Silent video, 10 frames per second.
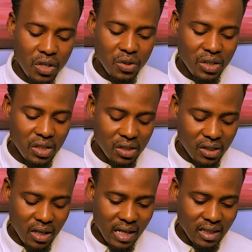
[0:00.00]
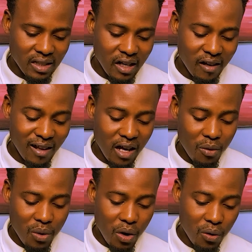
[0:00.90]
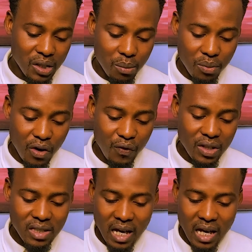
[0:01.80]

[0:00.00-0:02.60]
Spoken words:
So as you can see, as I said earlier, we are already in profit,